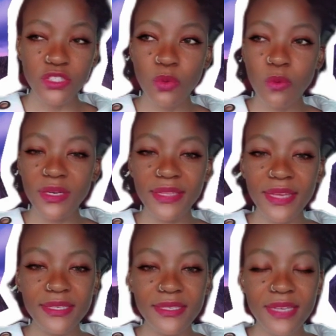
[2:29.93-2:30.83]
is no wonder
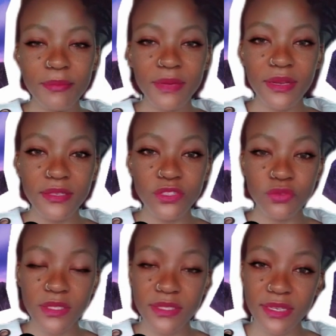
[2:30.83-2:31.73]
the entertainment
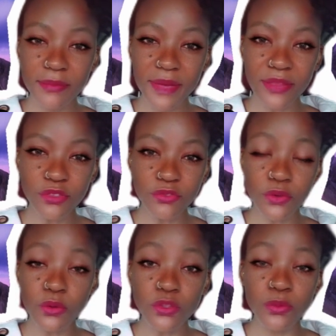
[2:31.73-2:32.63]
industry is teeming at the
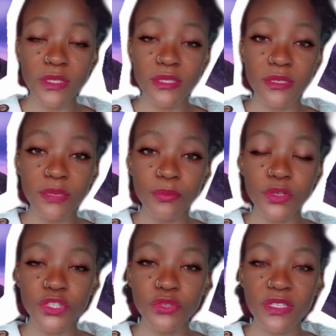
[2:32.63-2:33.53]
folds with silly
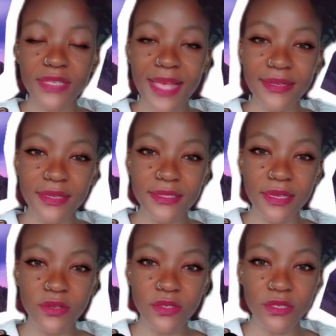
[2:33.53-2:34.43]
producers and
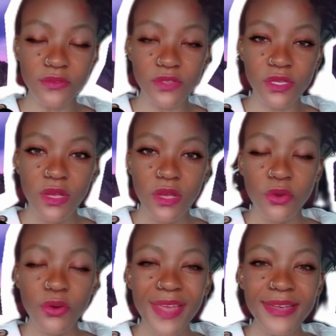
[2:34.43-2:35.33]
executives,
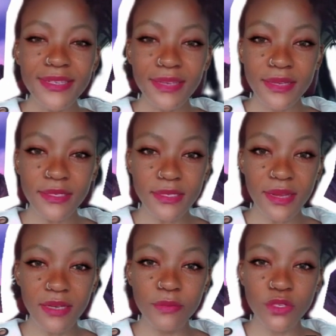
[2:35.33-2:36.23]
creating
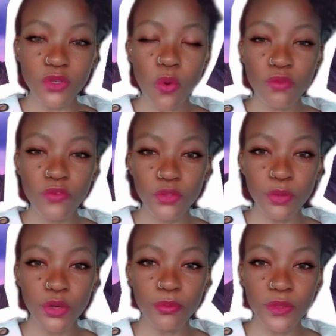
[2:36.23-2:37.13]
entertainment all for the
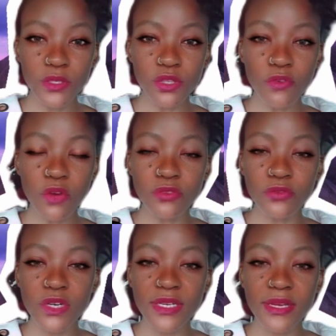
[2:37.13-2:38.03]
purpose of
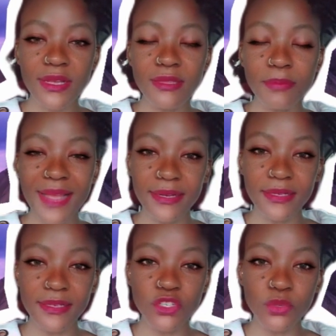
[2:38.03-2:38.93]
converting the
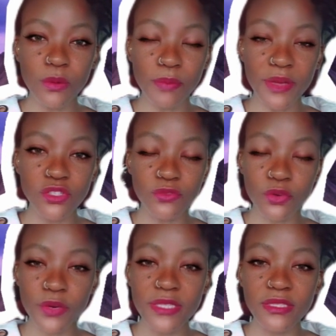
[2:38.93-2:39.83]
planet into a bunch of
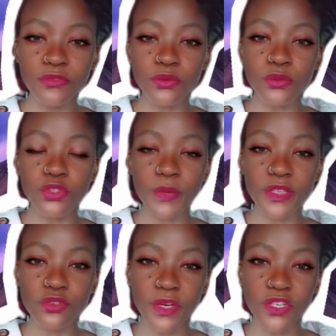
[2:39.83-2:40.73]
crazy fools
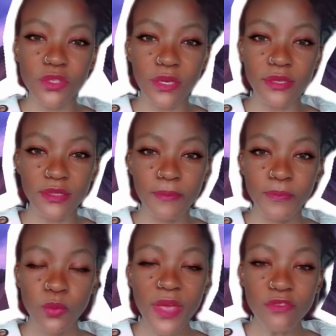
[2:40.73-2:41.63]
doing strange things.
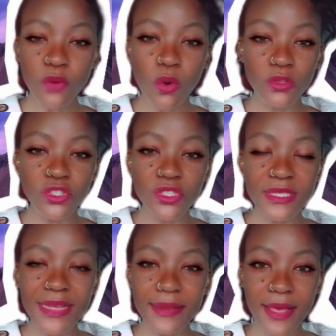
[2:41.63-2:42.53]
We have all
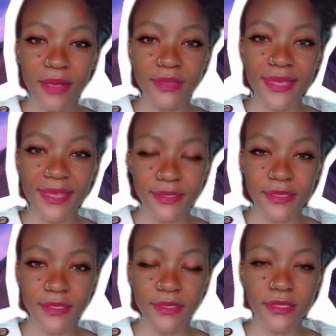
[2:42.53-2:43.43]
just allowed
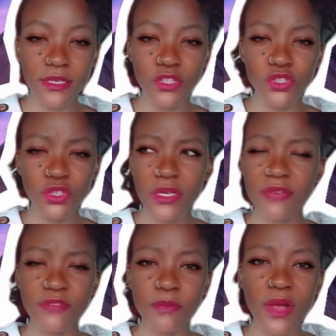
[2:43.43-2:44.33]
entities to
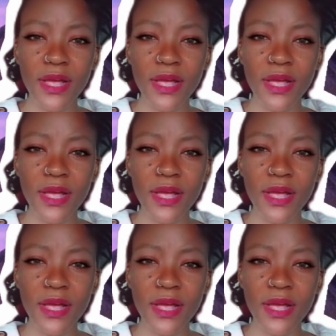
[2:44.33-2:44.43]
live among